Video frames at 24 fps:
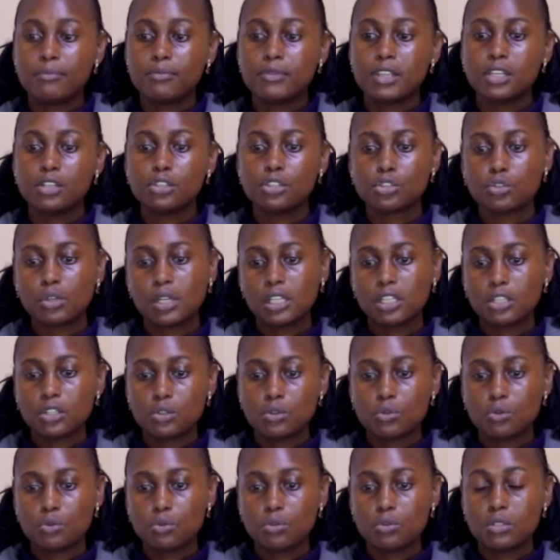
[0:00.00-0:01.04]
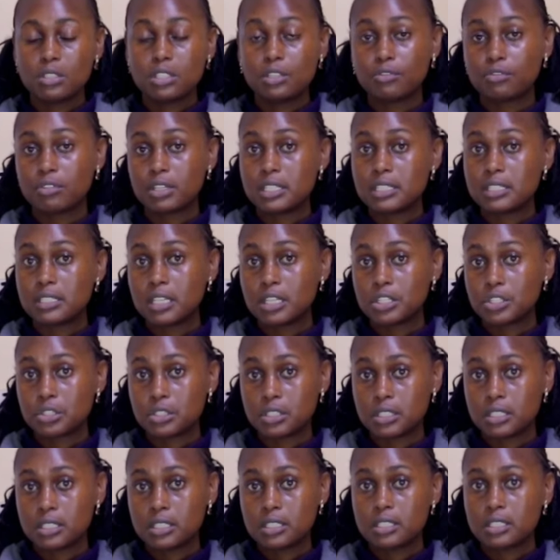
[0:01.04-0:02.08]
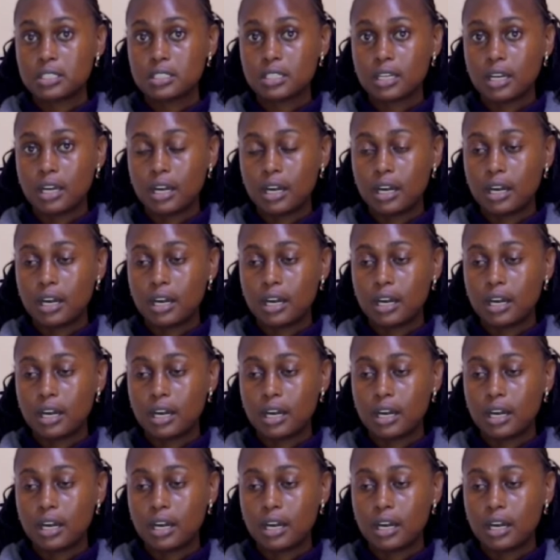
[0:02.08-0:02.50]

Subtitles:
They usually do different sessions